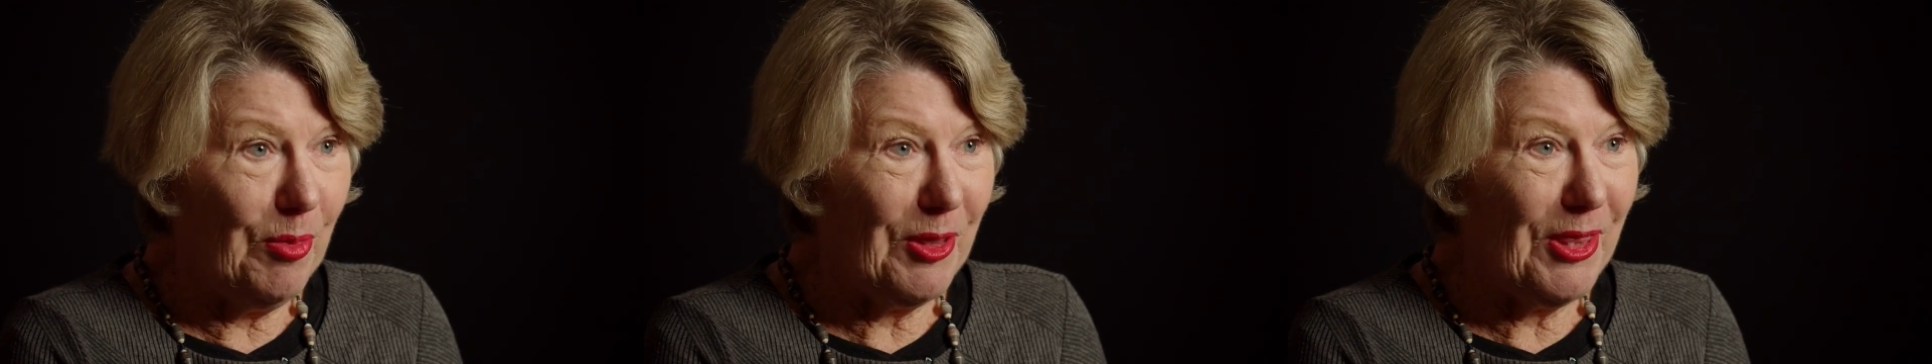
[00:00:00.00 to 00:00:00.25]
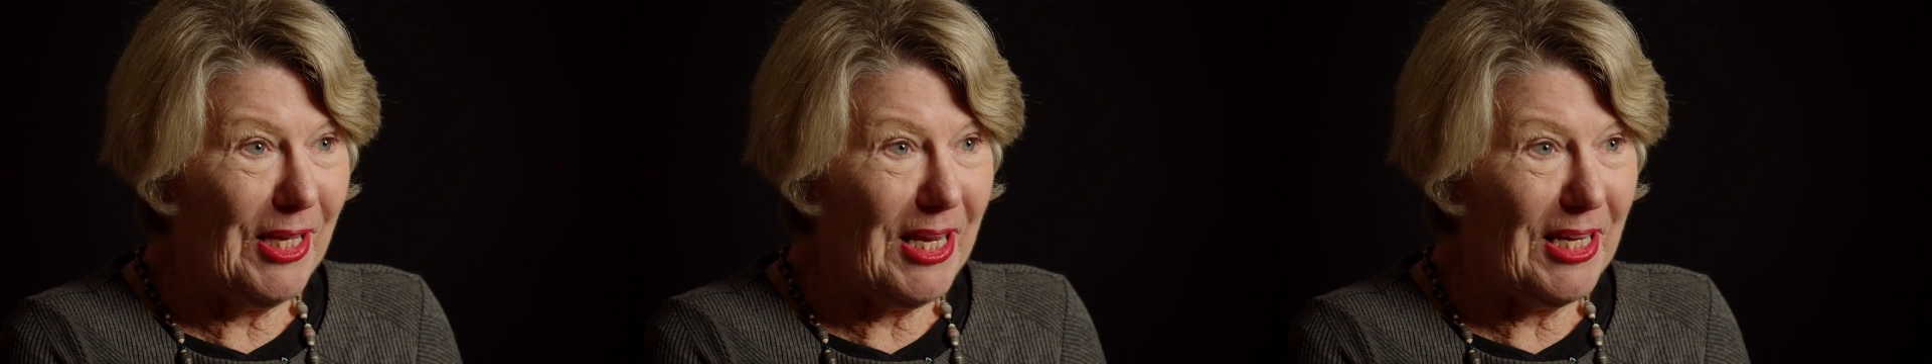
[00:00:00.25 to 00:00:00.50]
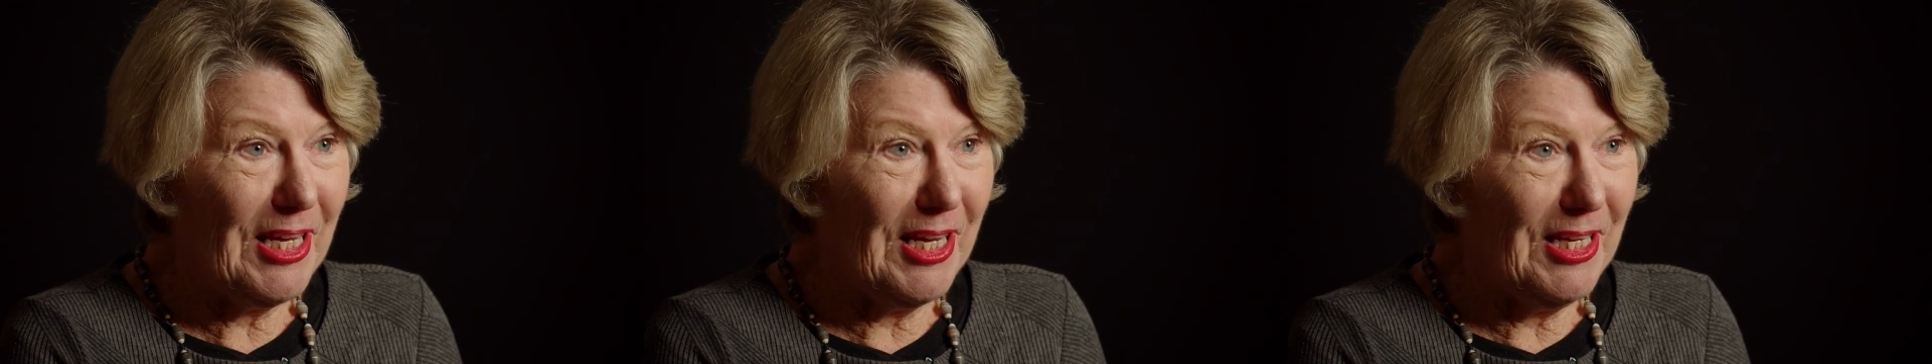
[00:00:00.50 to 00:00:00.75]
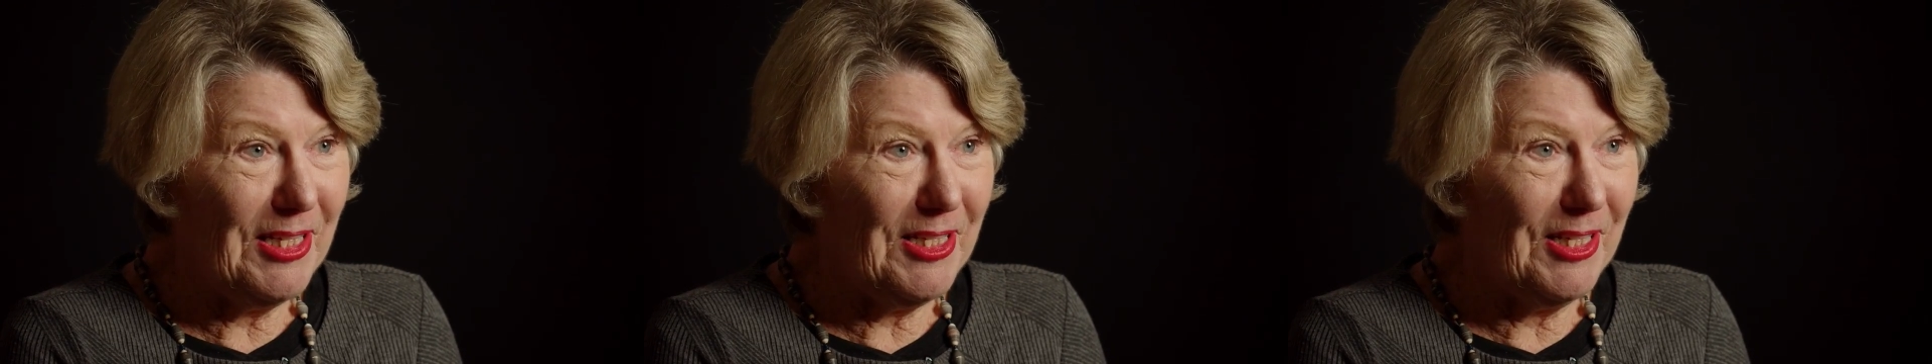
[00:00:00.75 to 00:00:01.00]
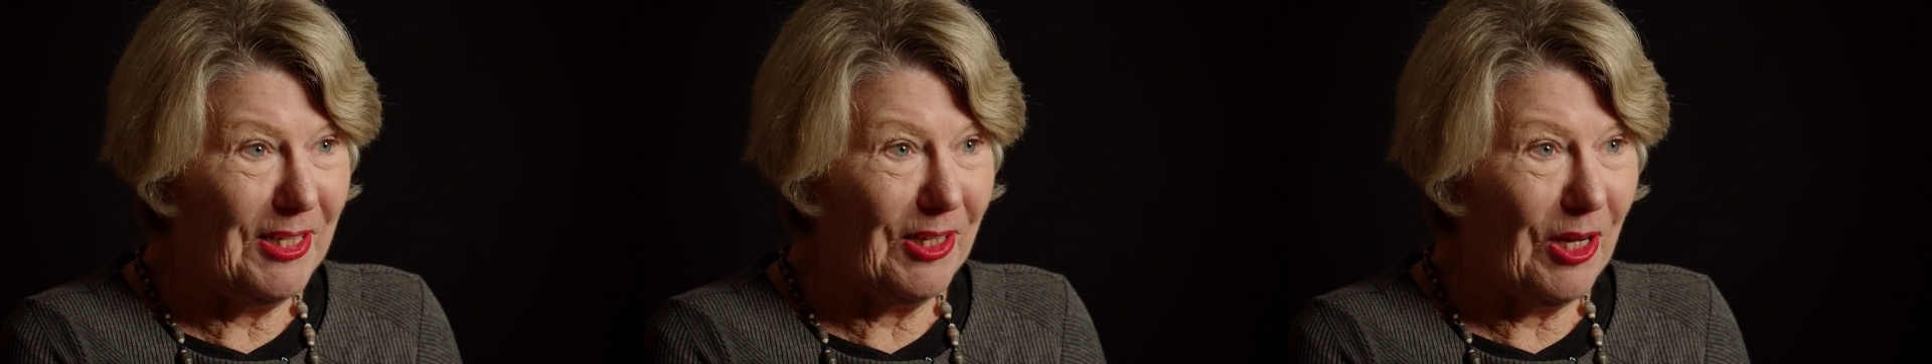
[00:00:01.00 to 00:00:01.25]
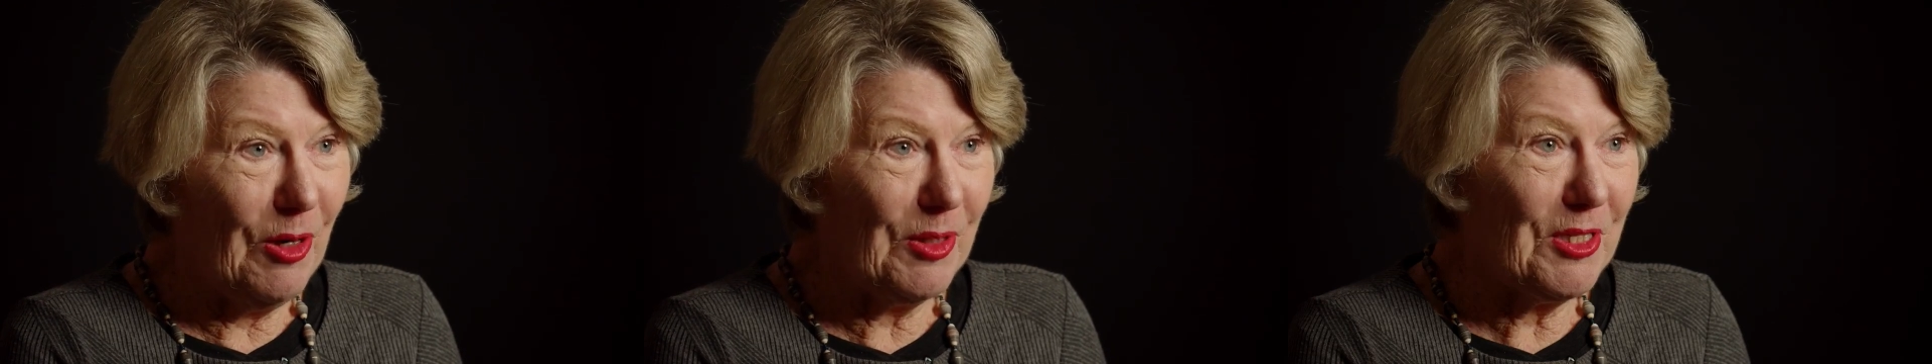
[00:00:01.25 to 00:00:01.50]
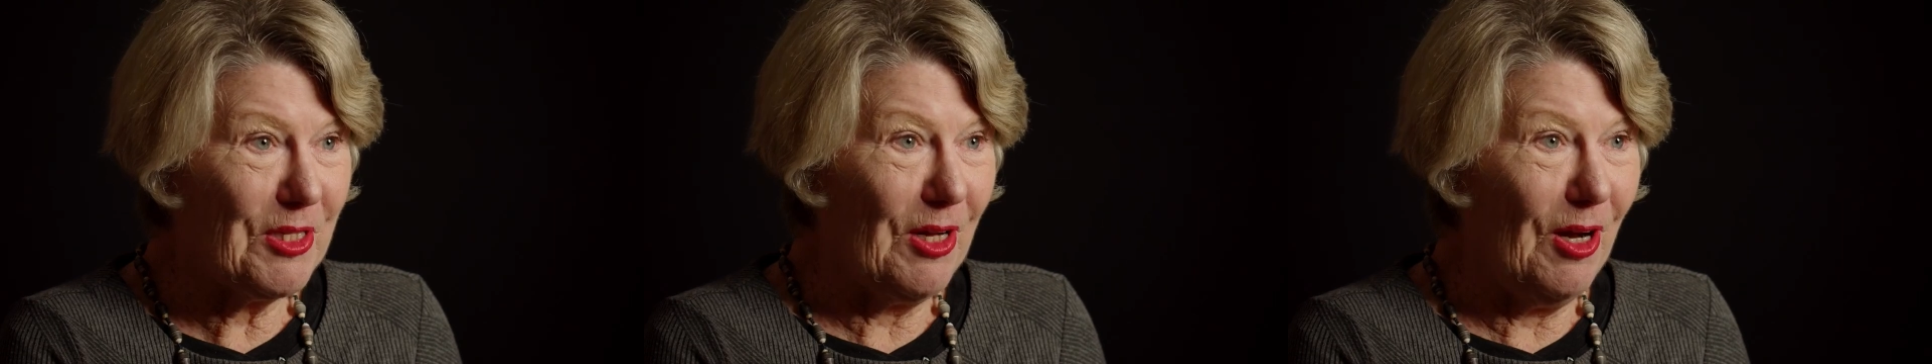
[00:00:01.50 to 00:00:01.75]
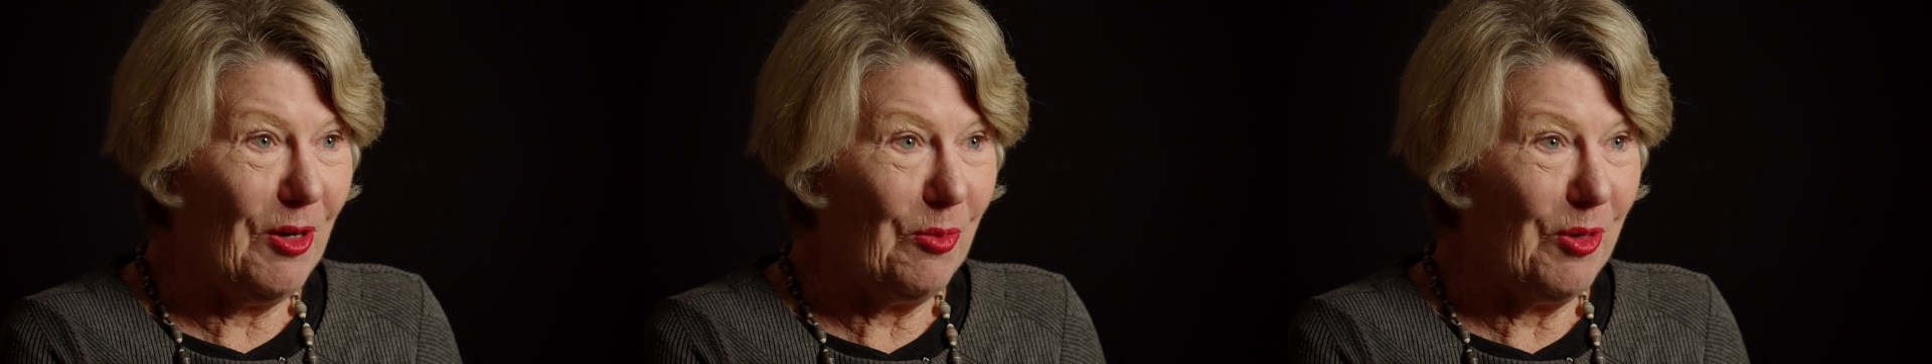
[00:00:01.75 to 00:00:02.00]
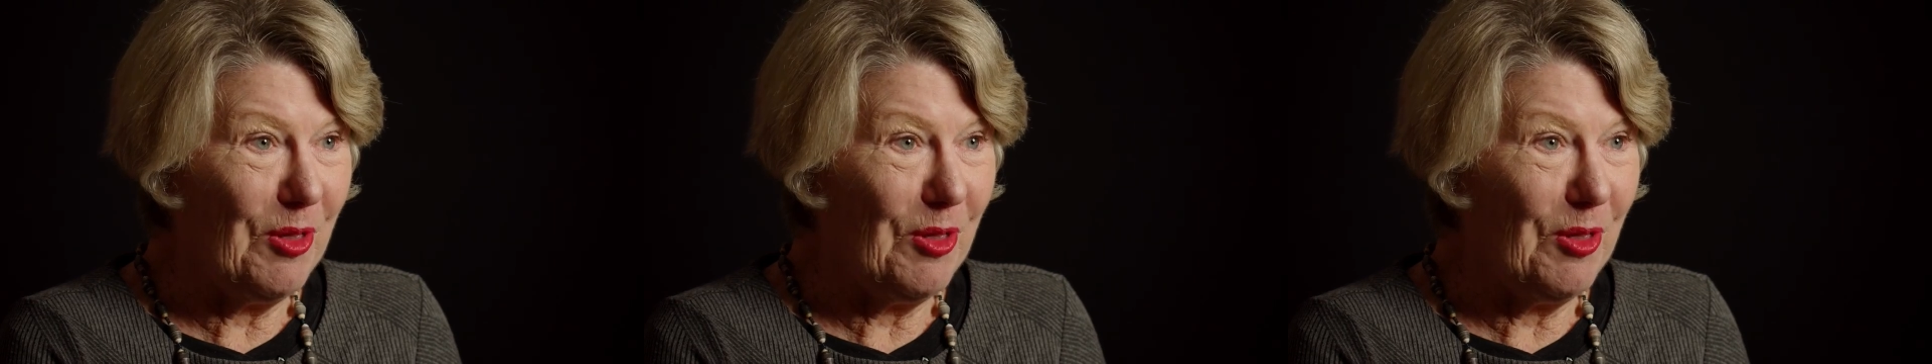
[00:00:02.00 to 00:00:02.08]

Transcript: but their year didn't coincide